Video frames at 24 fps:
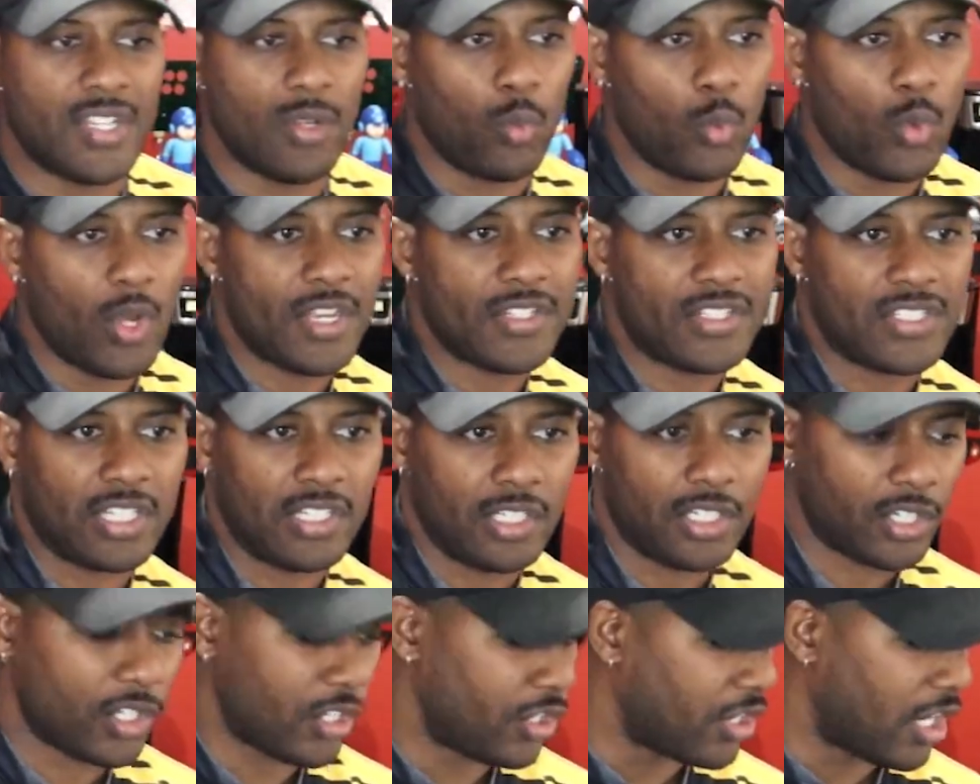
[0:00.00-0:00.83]
one to
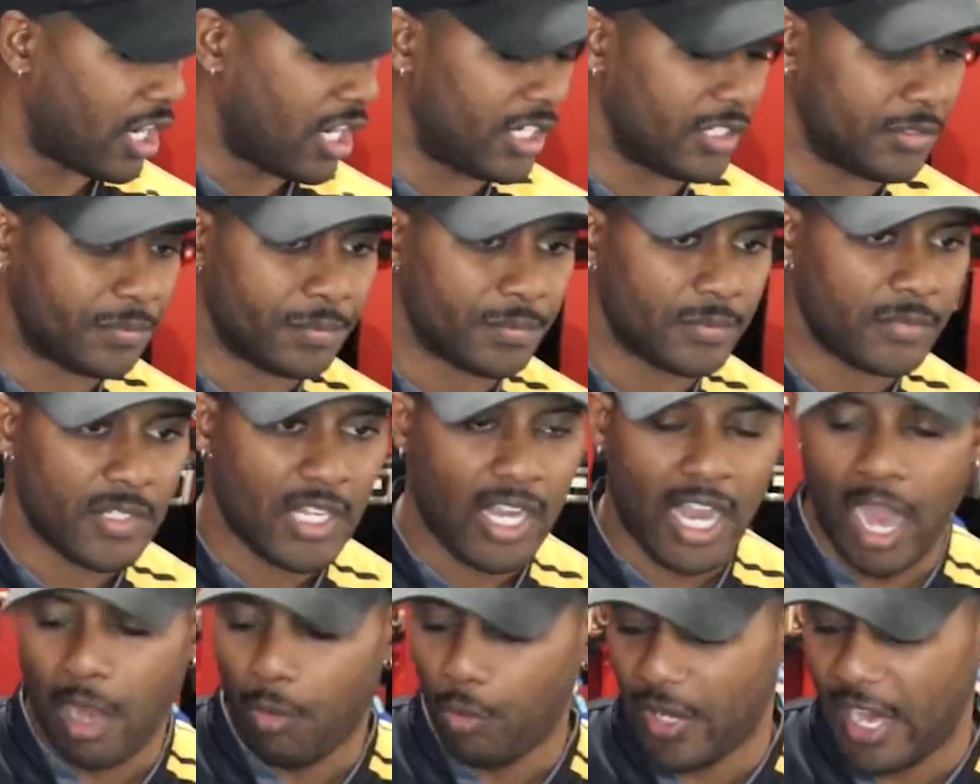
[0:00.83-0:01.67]
learn on.
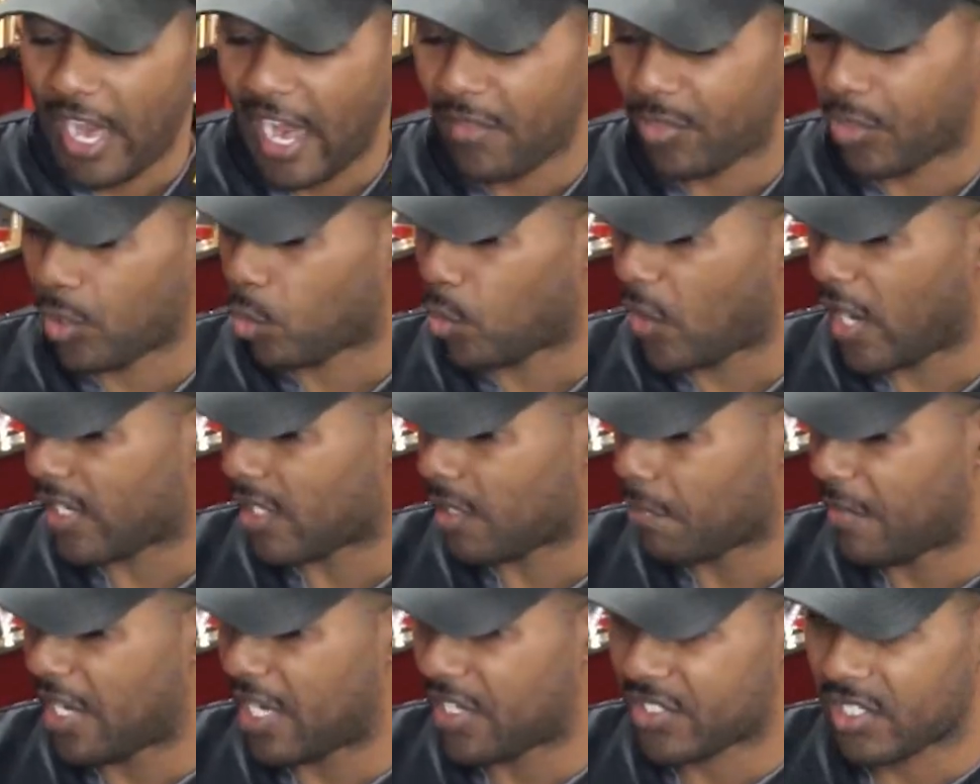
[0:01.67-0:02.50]
I would have to
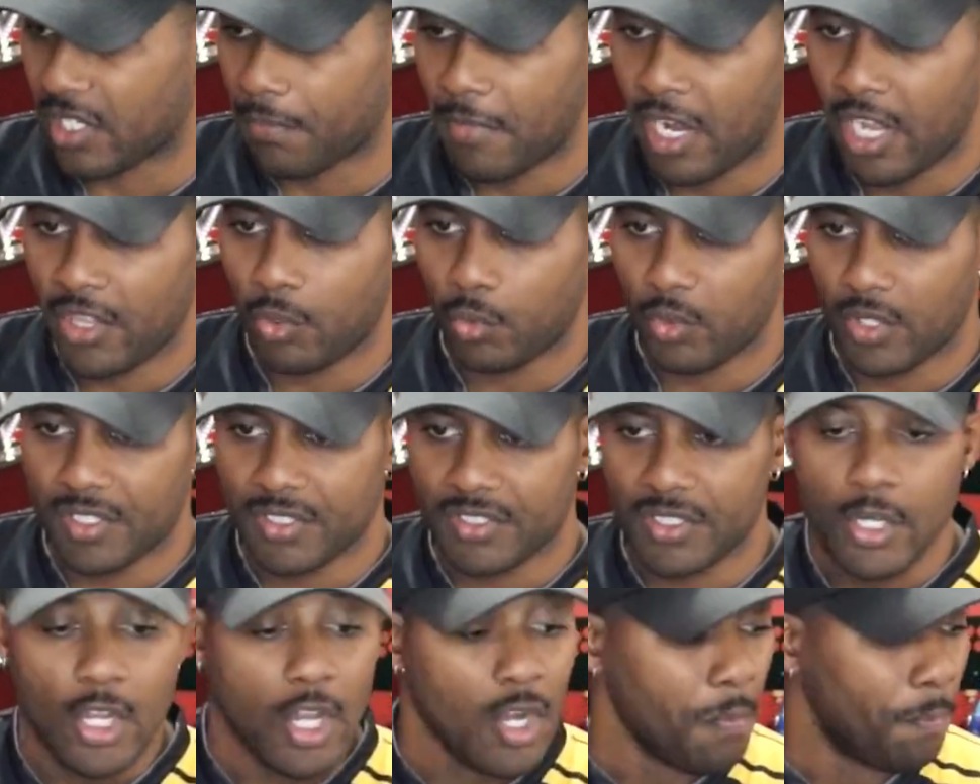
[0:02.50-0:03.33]
recommend some other
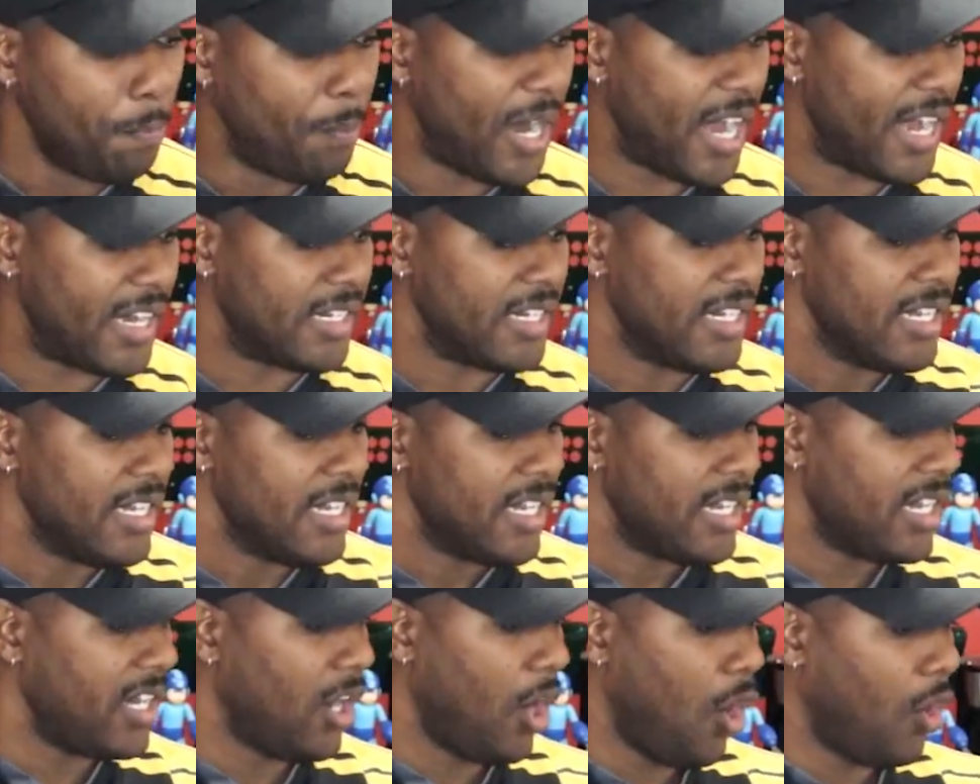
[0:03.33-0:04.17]
ones. But
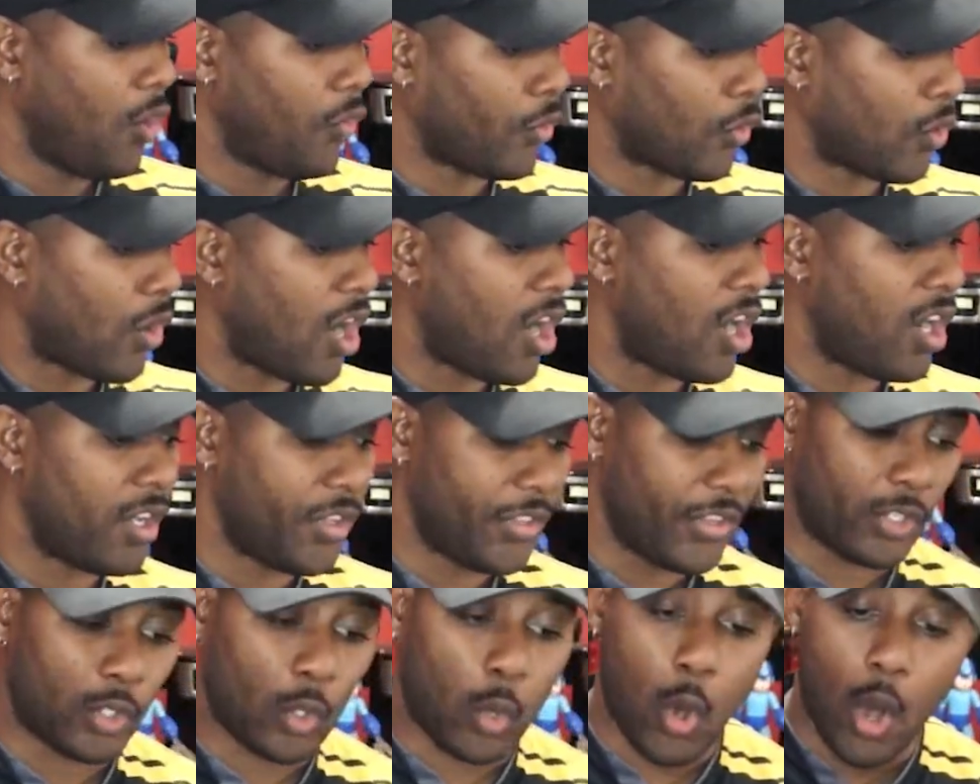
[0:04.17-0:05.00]
overall,
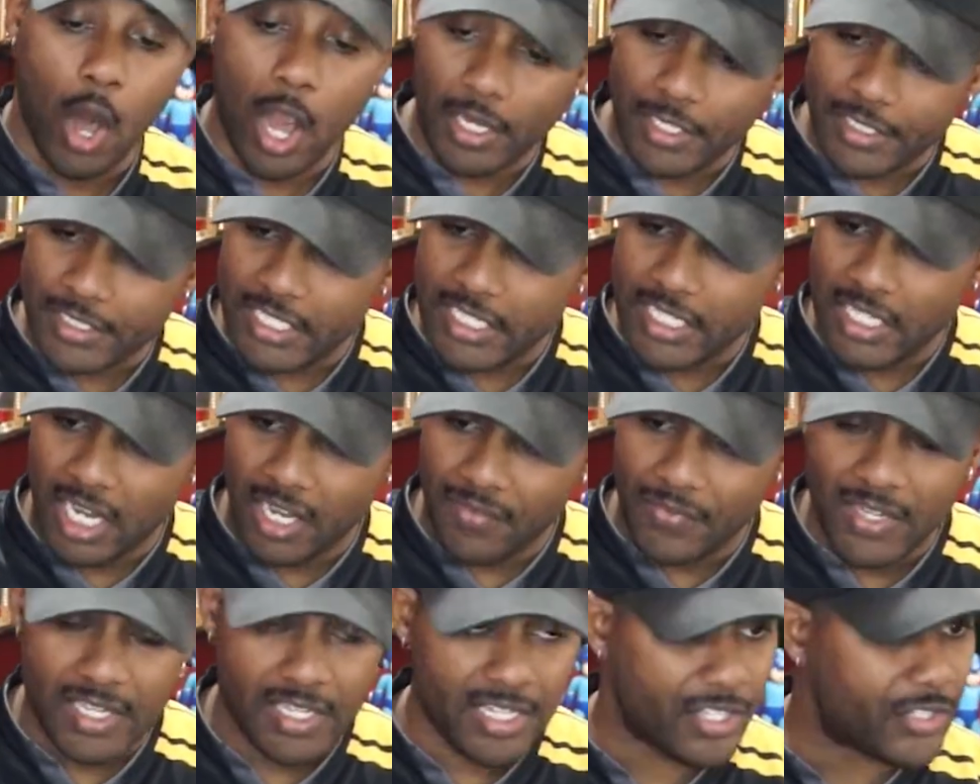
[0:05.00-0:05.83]
the quality
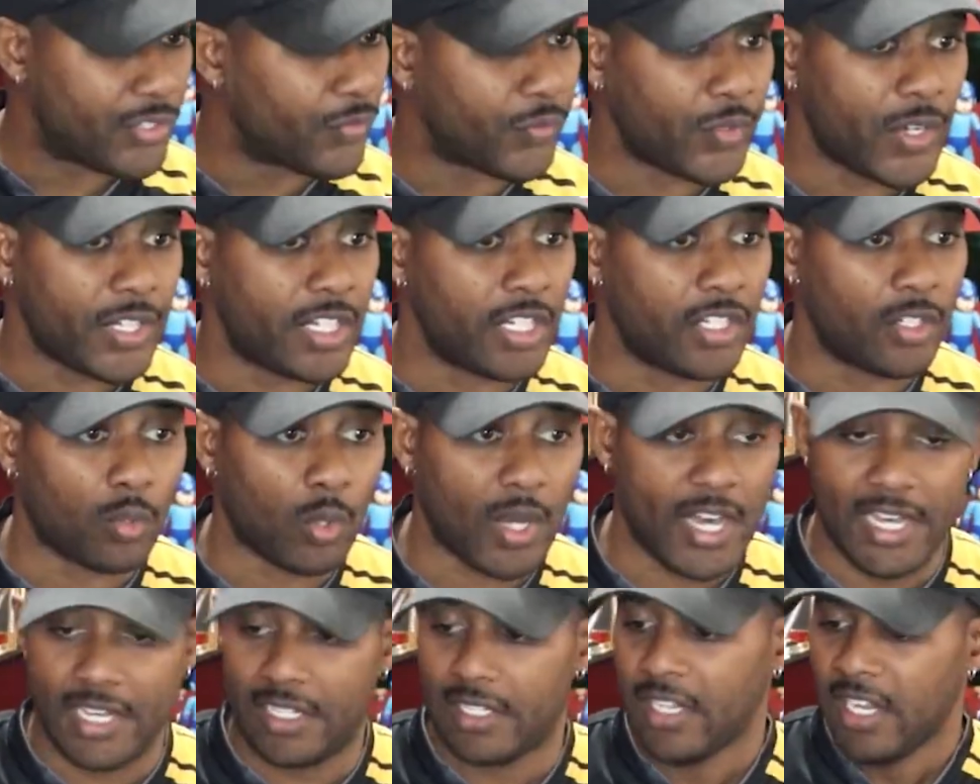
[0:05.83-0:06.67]
of it, it's freaking
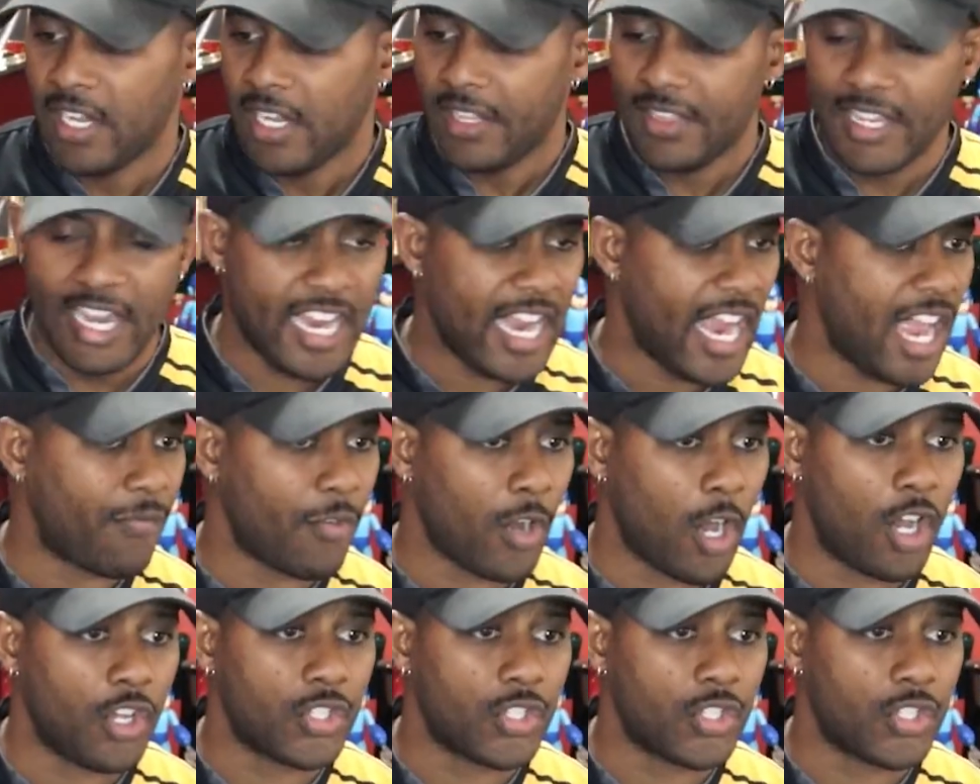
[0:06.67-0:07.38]
great. They have all